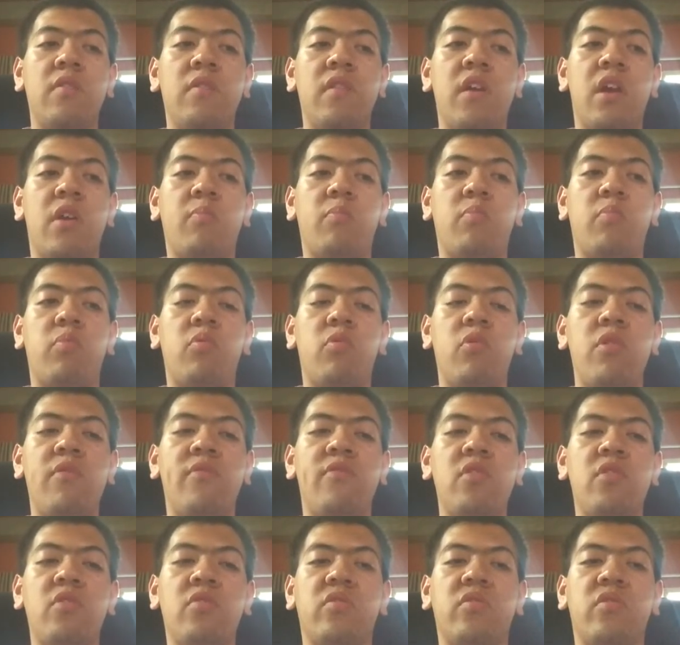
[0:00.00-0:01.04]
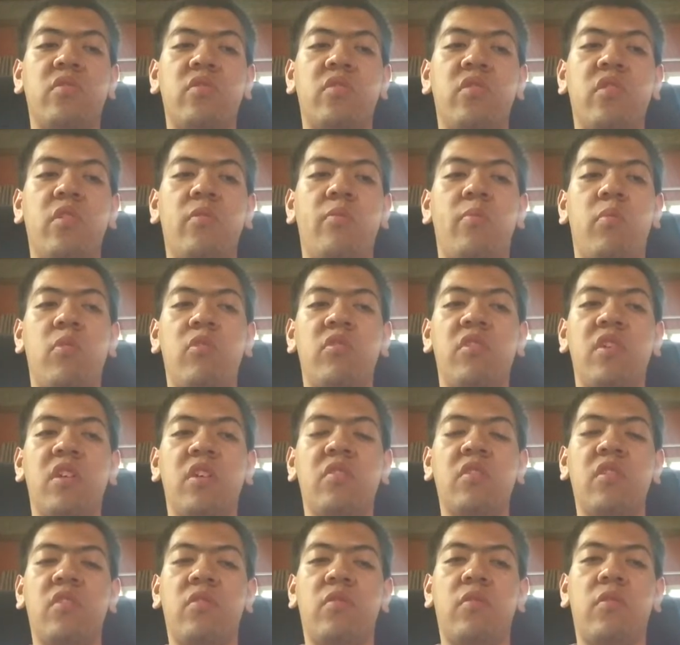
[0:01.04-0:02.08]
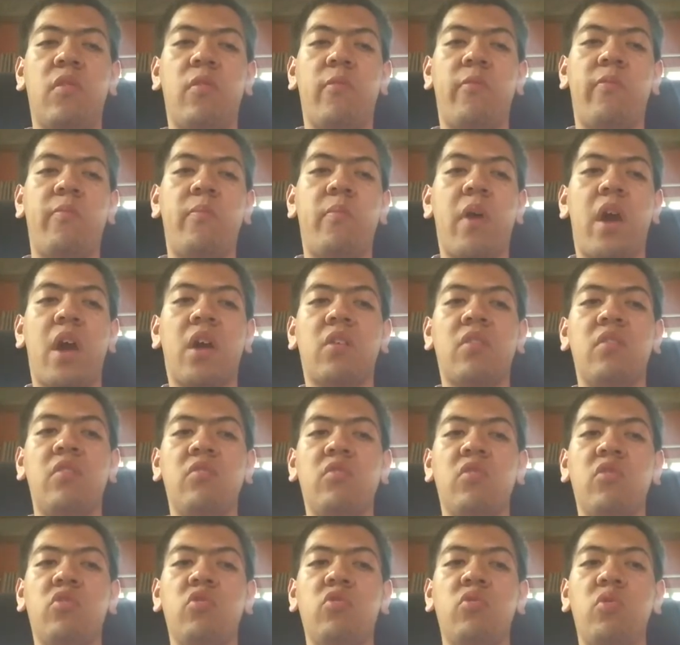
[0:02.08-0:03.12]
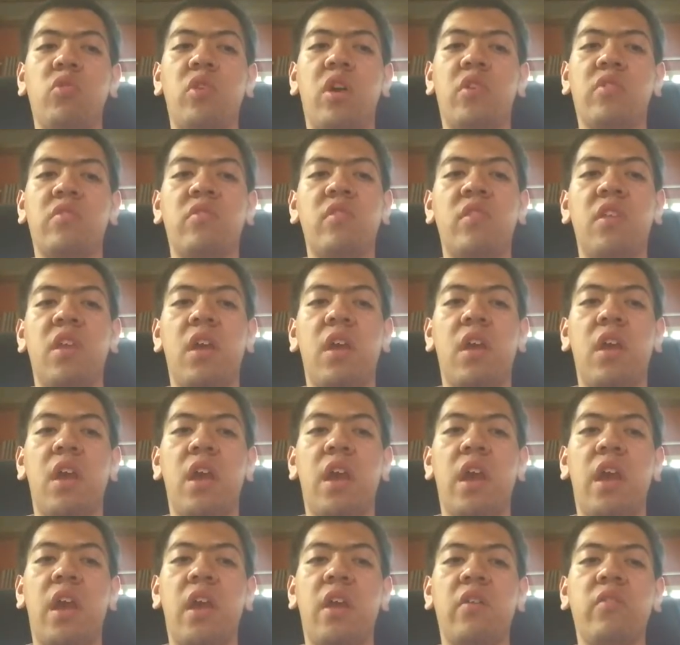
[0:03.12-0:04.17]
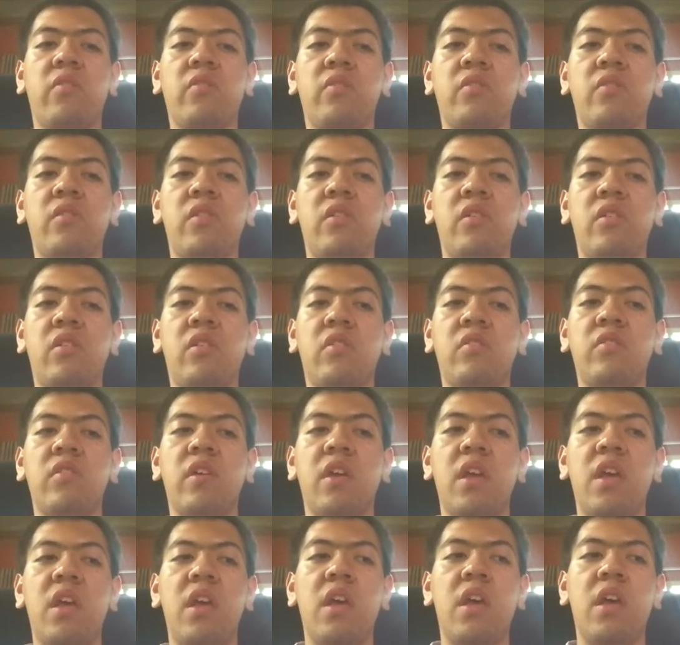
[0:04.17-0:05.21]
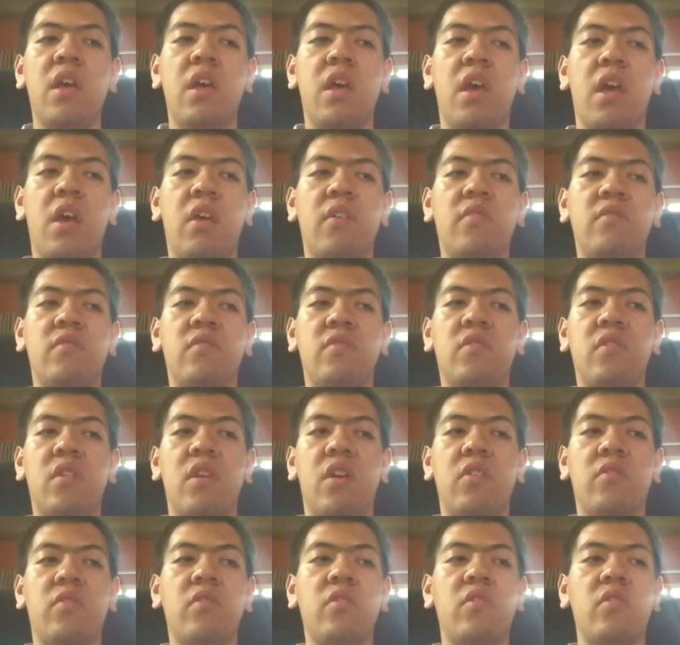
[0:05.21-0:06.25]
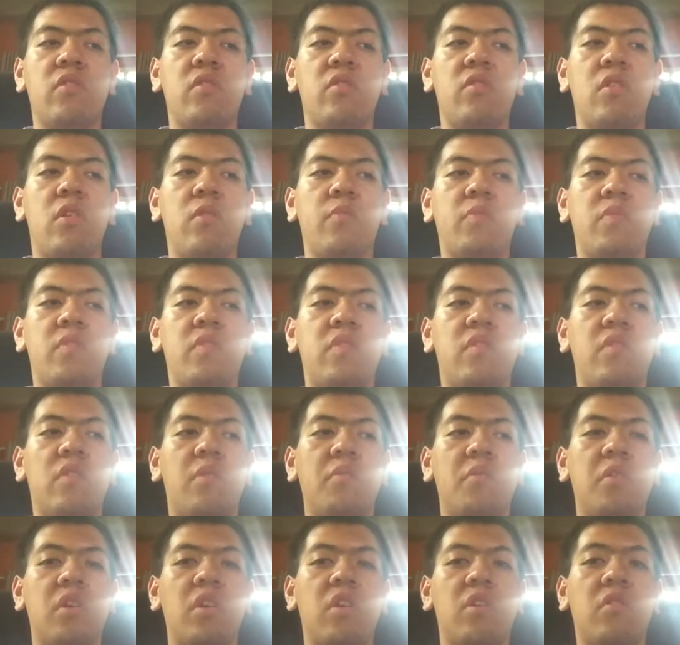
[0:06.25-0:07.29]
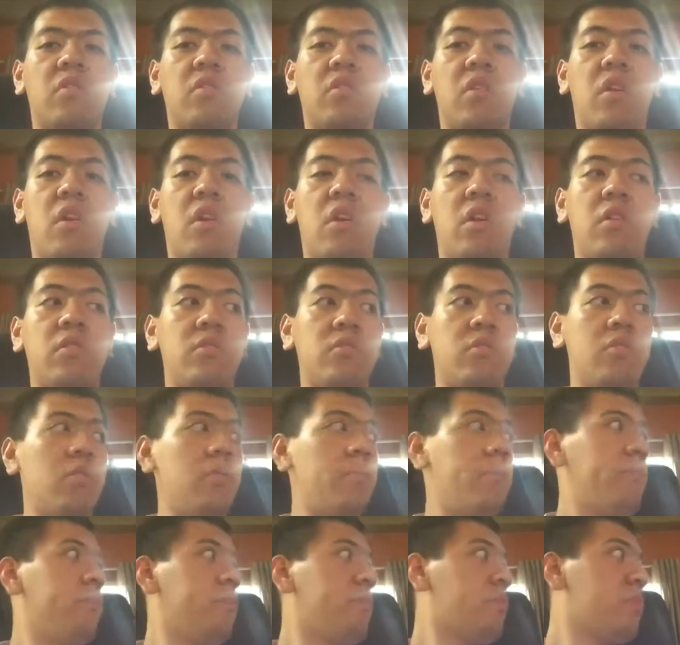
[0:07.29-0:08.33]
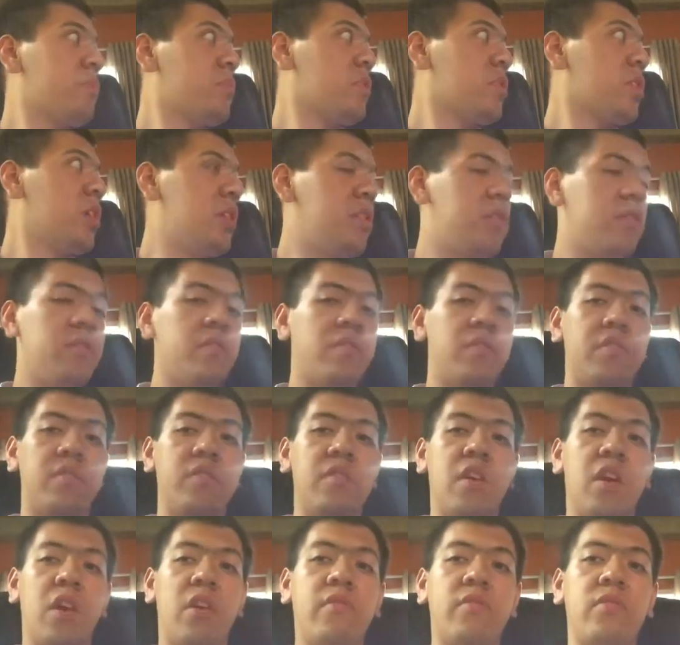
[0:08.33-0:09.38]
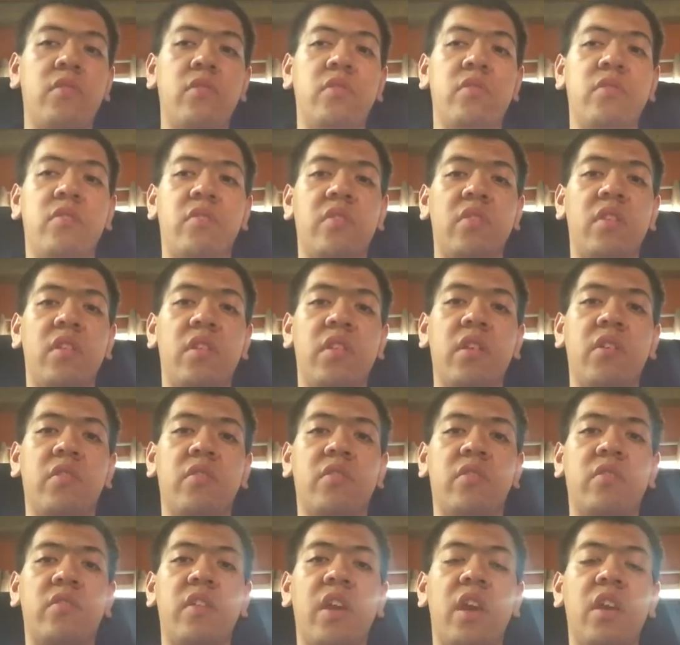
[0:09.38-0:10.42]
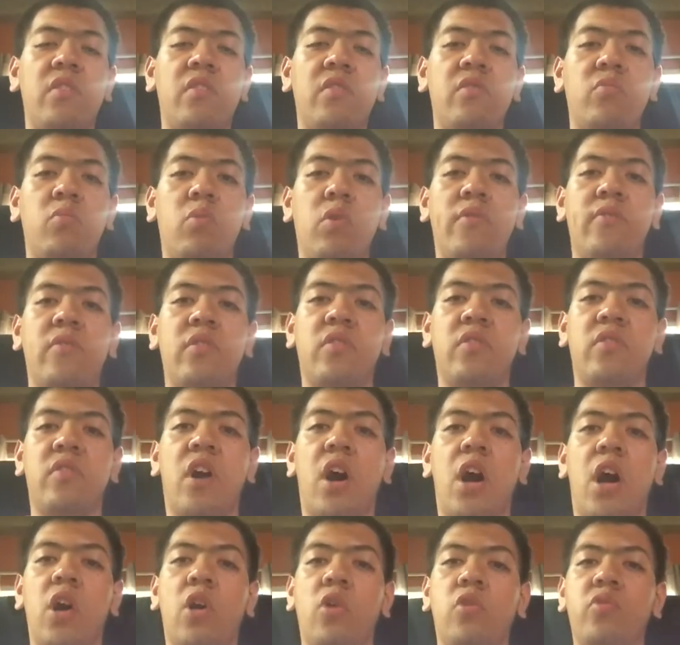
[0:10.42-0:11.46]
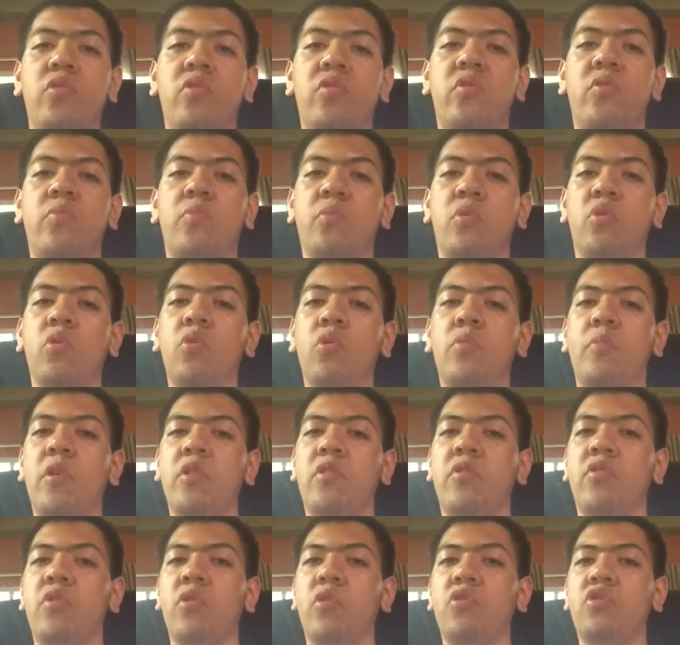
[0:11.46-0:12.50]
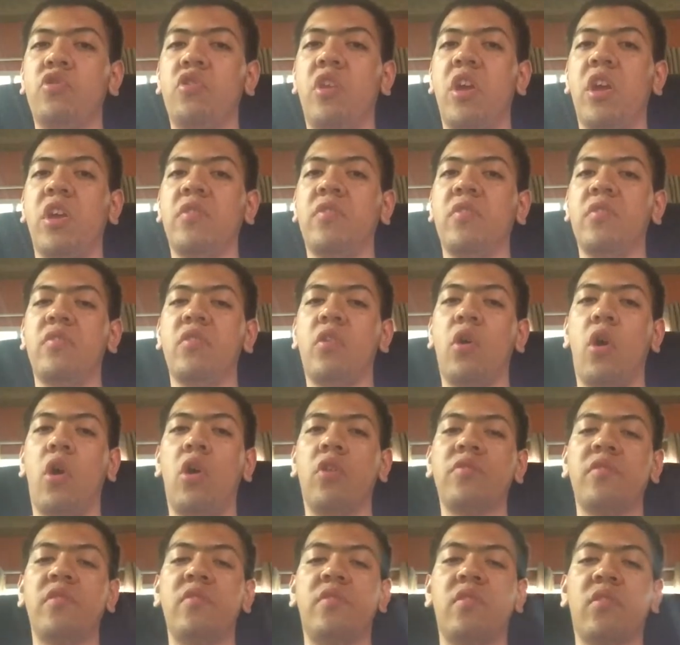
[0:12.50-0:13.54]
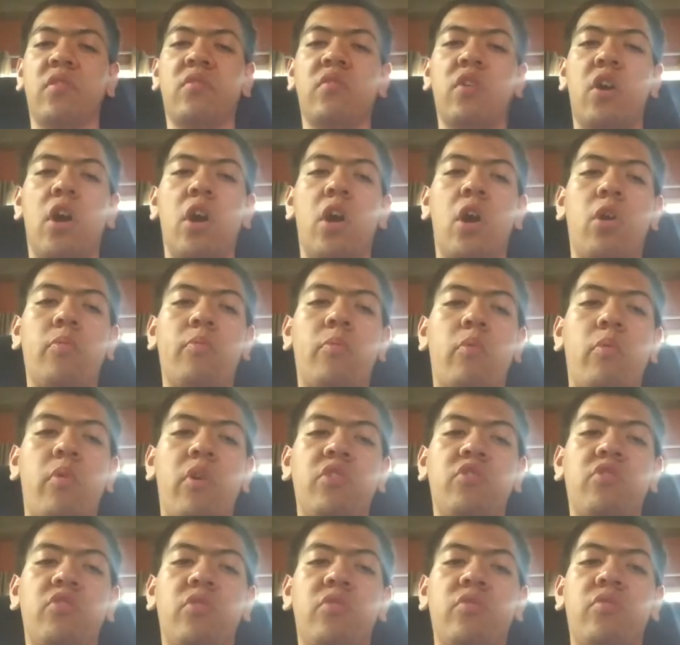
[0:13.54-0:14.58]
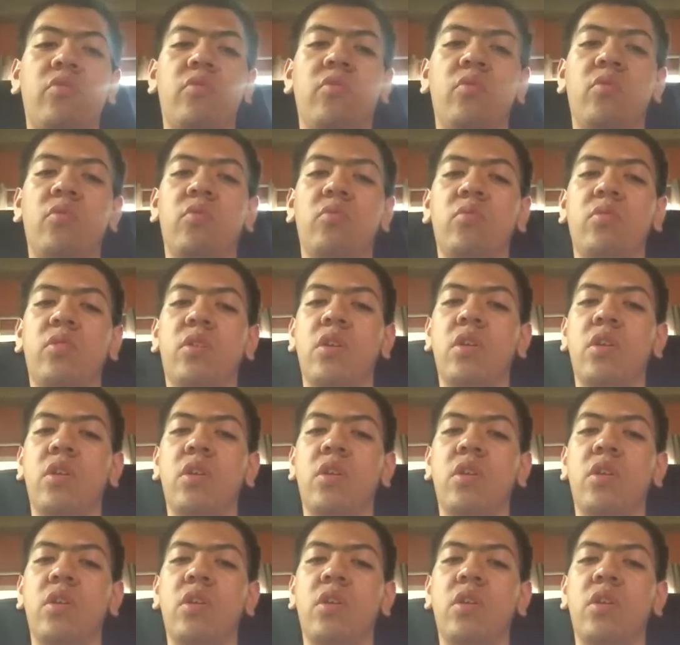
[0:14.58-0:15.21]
that previous predicted back in the 2018, and this is something is that they have the status with the Thai autism group associated as an autistic Thai operation to